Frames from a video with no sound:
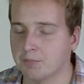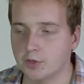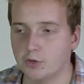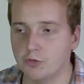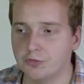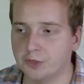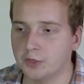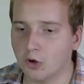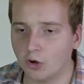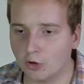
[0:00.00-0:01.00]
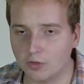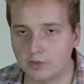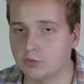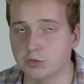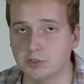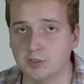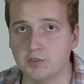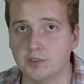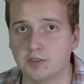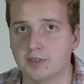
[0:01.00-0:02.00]
you feel all this
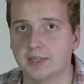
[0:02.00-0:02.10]
resistance.